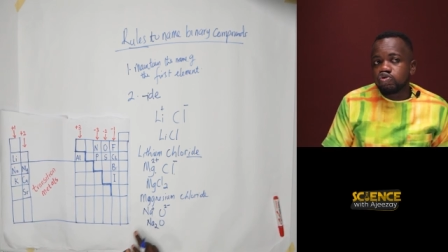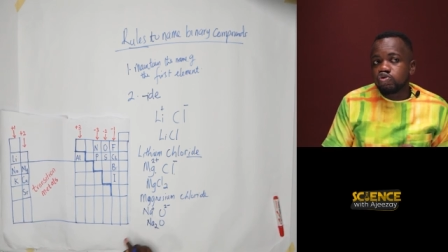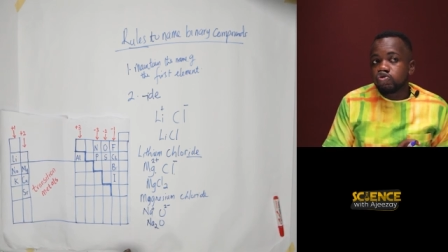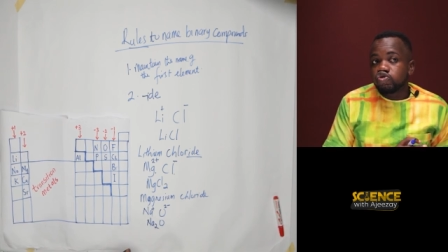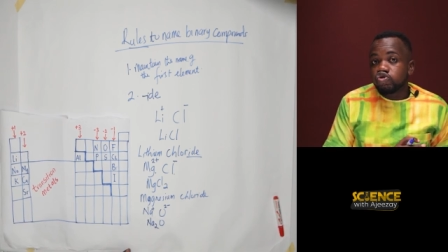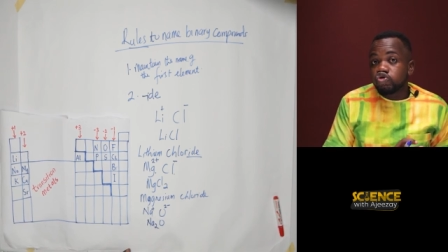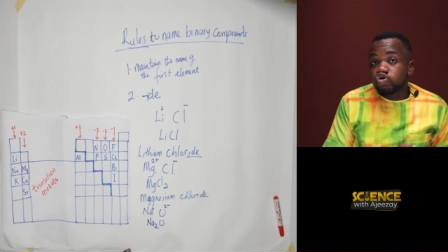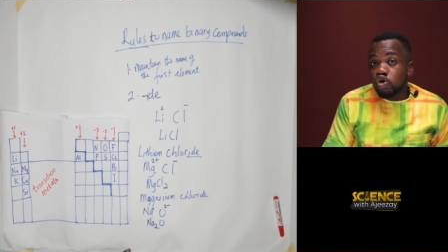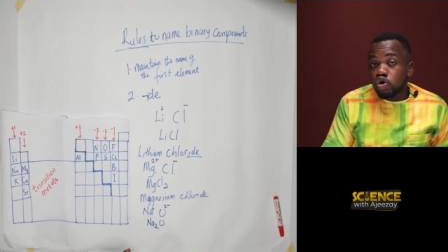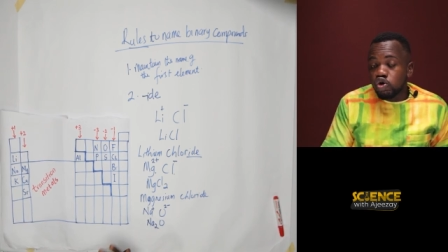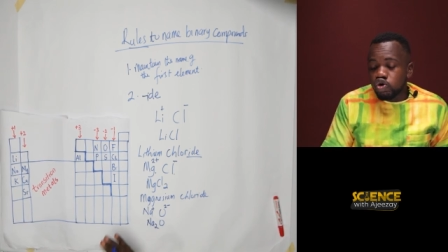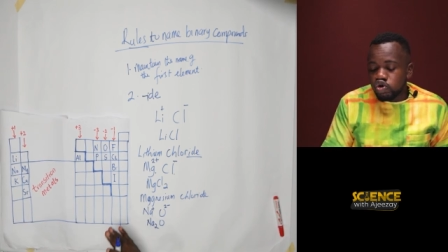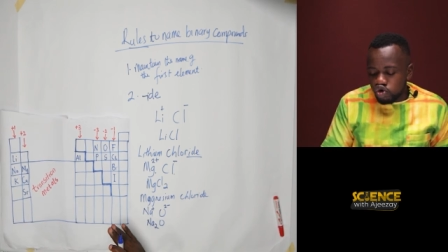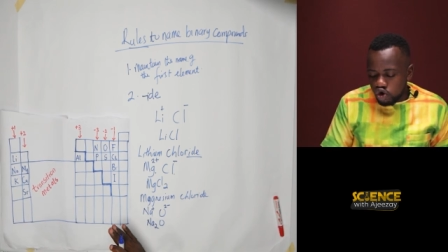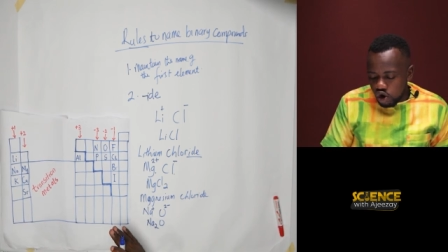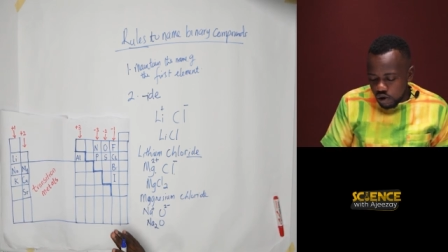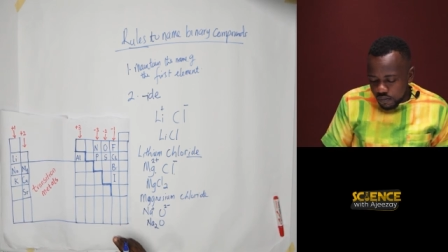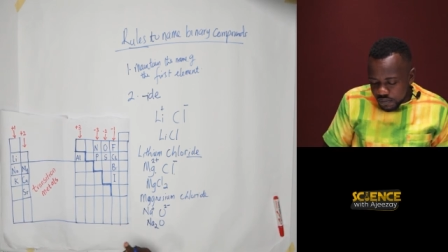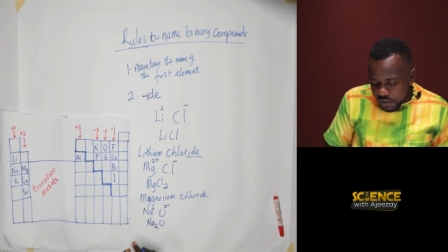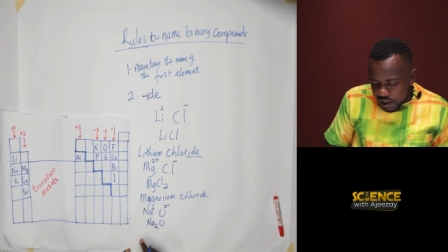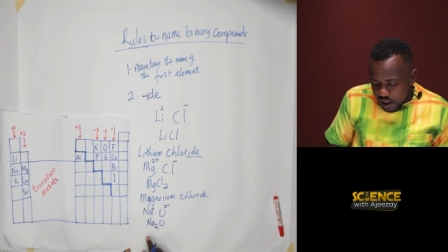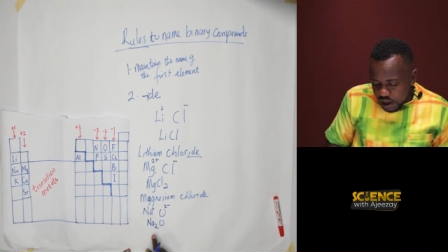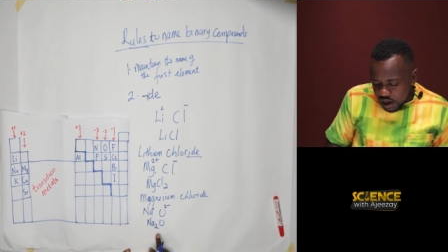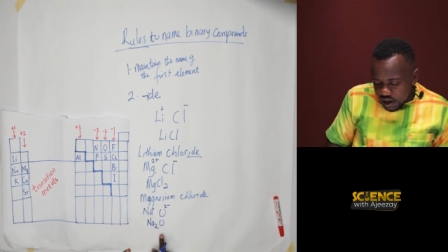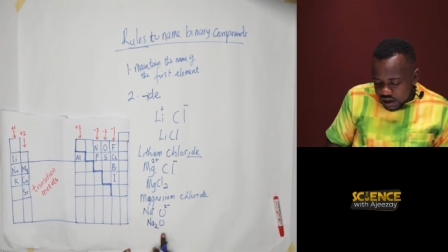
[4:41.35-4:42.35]
So
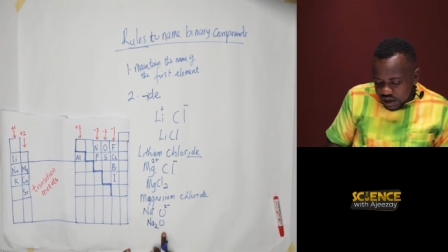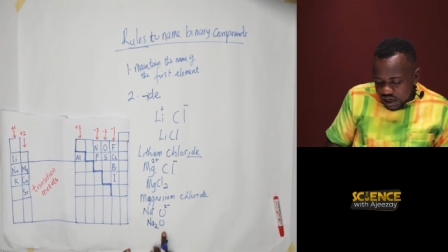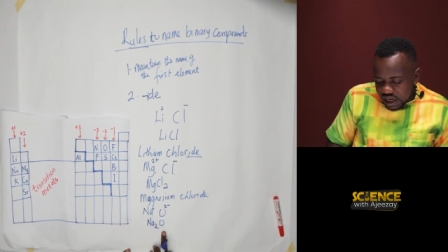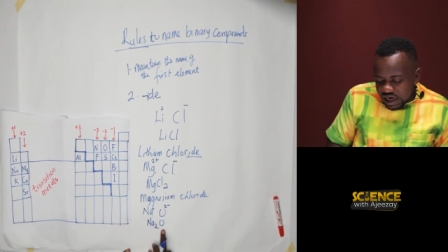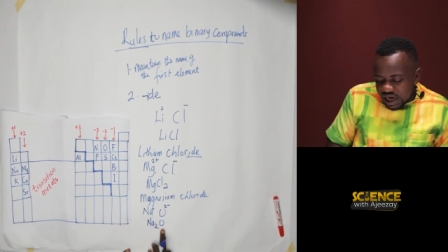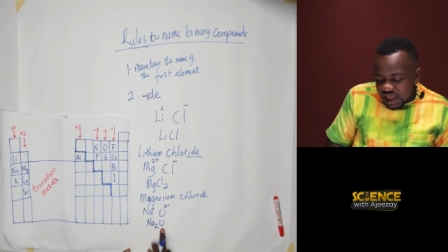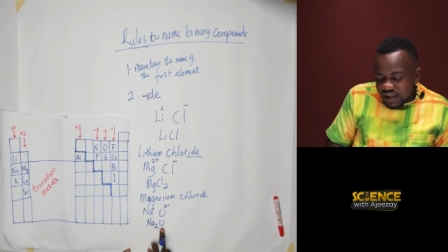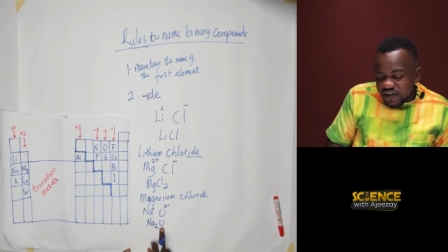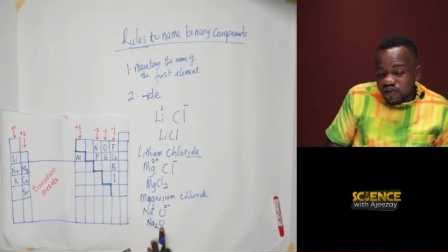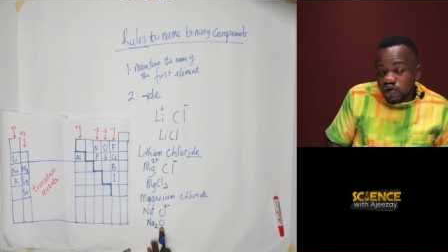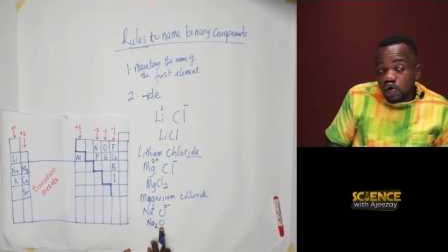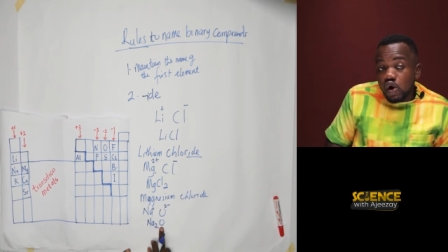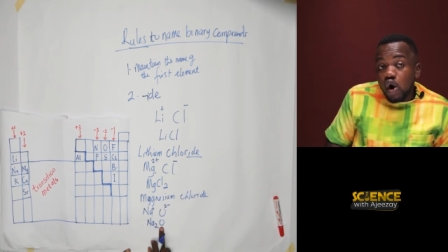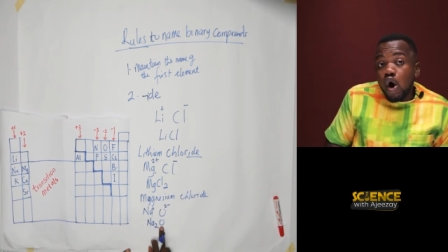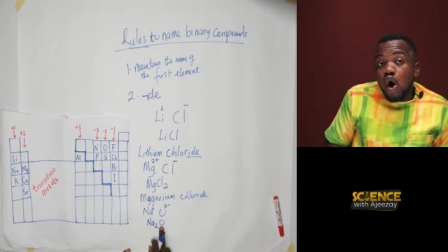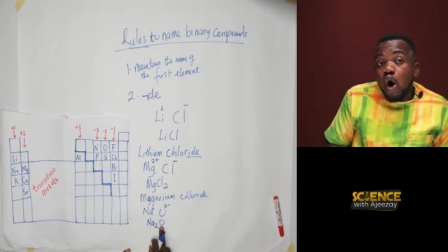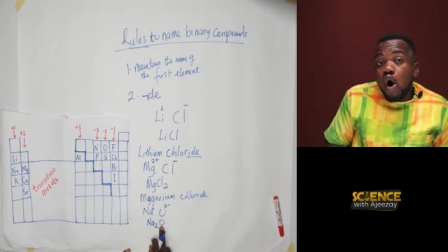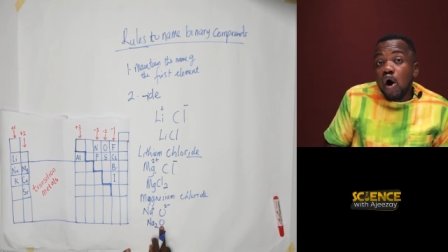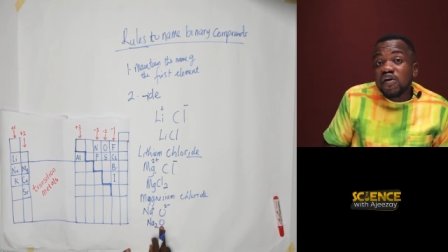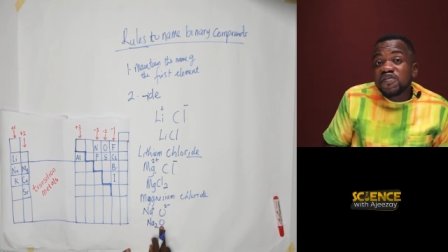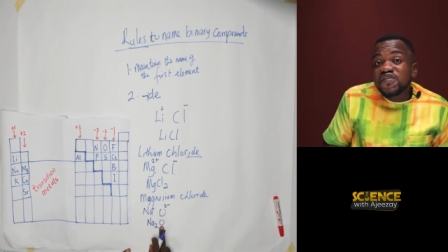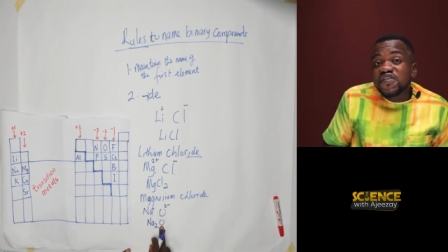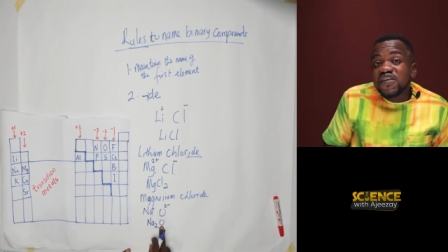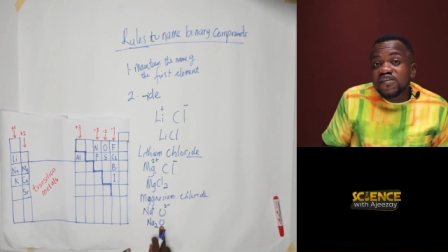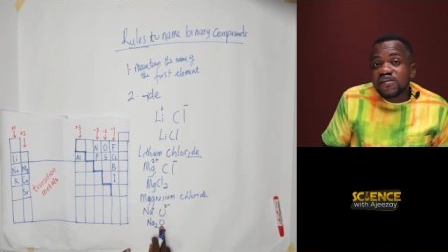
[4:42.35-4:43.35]
sodium, then this is
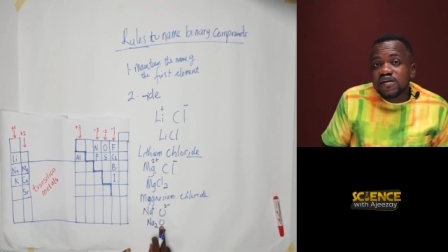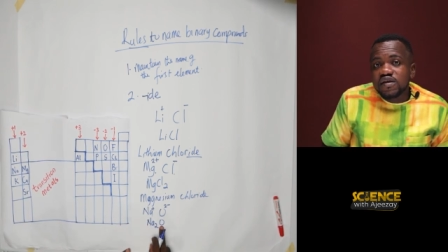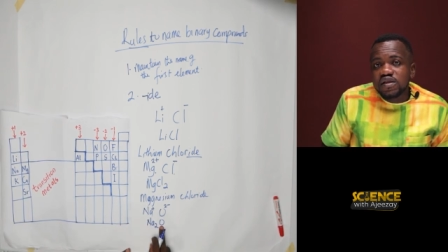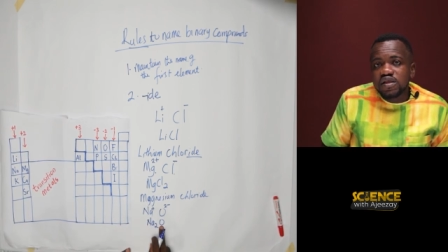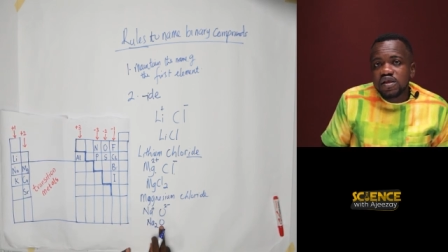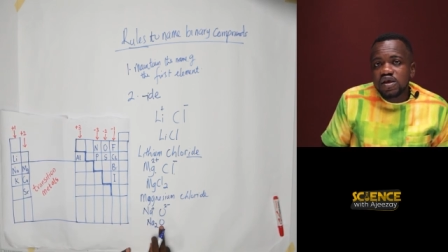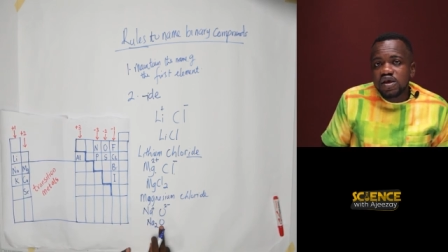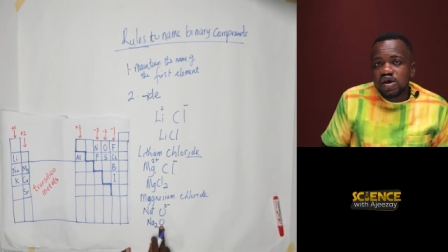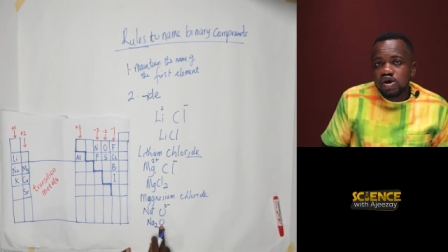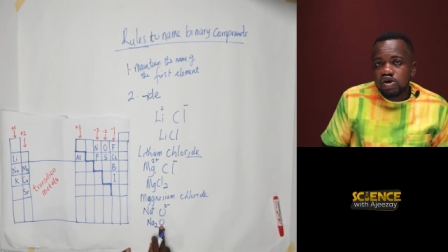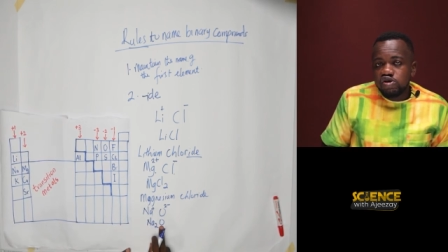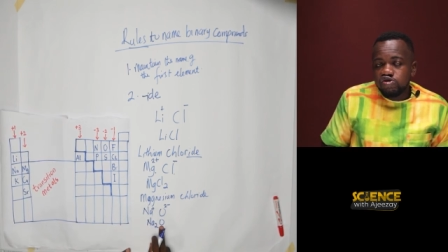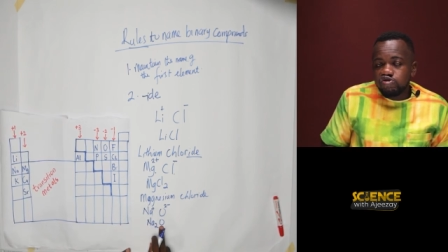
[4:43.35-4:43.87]
oxygen.